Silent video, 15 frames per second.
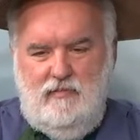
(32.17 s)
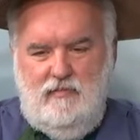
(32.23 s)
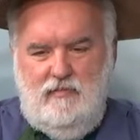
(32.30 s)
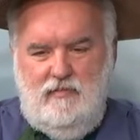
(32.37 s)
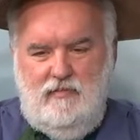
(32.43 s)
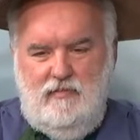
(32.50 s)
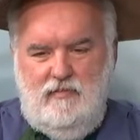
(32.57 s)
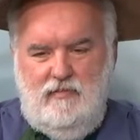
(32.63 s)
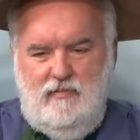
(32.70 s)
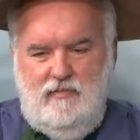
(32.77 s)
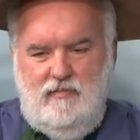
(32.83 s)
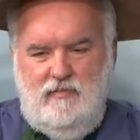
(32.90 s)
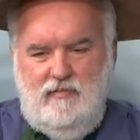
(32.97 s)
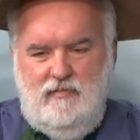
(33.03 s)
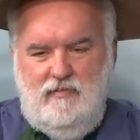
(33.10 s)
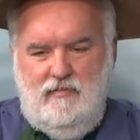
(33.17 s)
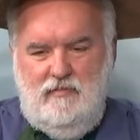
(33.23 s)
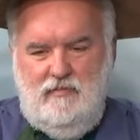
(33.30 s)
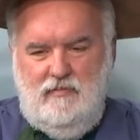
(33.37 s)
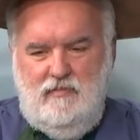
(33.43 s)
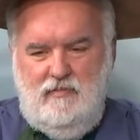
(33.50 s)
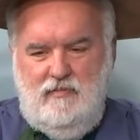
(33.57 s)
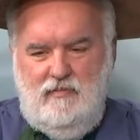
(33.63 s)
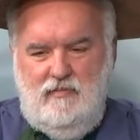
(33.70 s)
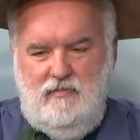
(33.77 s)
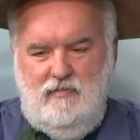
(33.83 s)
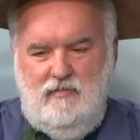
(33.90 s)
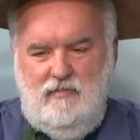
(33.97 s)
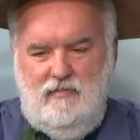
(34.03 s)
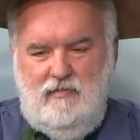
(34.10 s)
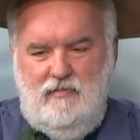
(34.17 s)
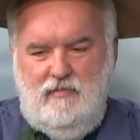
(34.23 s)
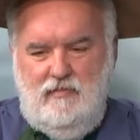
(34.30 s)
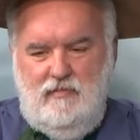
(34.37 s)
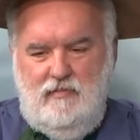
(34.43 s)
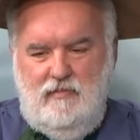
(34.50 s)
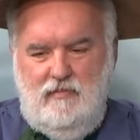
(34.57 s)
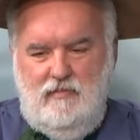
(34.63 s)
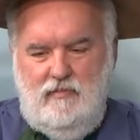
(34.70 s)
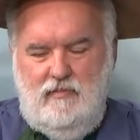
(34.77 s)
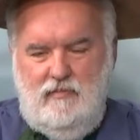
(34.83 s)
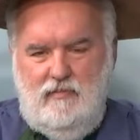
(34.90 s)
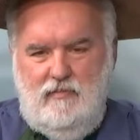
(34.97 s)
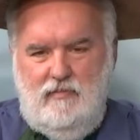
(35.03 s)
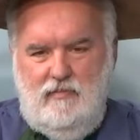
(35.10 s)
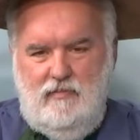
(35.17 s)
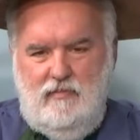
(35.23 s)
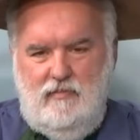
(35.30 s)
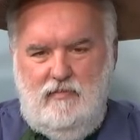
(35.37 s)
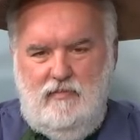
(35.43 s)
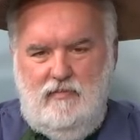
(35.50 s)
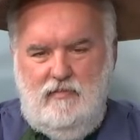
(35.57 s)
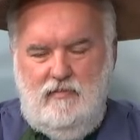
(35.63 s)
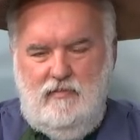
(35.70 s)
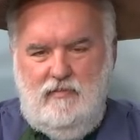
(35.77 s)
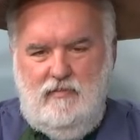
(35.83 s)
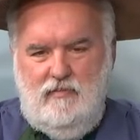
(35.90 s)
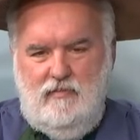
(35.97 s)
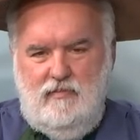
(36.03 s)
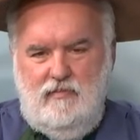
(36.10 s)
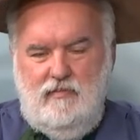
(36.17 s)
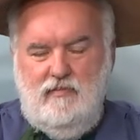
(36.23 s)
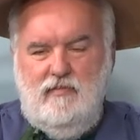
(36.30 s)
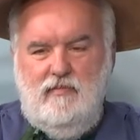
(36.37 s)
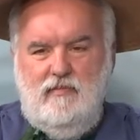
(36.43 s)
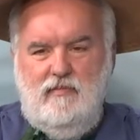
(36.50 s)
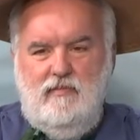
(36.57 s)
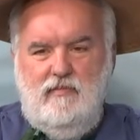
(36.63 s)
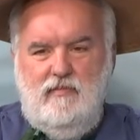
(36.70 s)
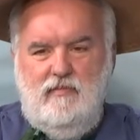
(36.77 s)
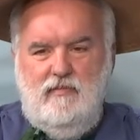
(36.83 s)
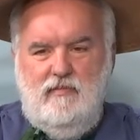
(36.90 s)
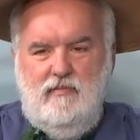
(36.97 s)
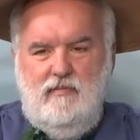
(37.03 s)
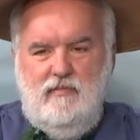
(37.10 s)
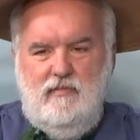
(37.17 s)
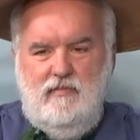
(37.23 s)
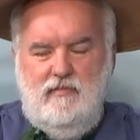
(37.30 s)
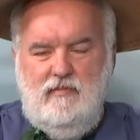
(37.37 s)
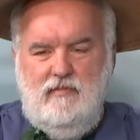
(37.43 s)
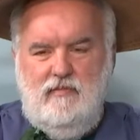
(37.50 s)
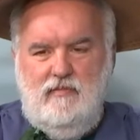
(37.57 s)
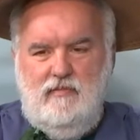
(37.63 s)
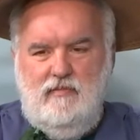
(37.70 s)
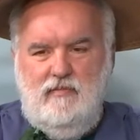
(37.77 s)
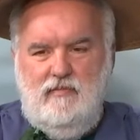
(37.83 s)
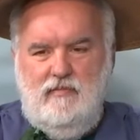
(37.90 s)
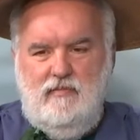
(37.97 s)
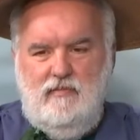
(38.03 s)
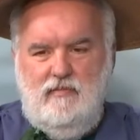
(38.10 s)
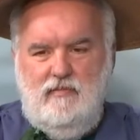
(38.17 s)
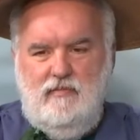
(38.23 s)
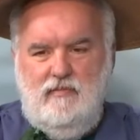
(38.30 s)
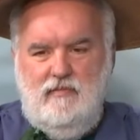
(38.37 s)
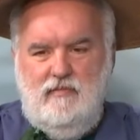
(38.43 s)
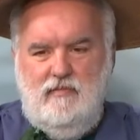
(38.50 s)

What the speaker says: [no speech]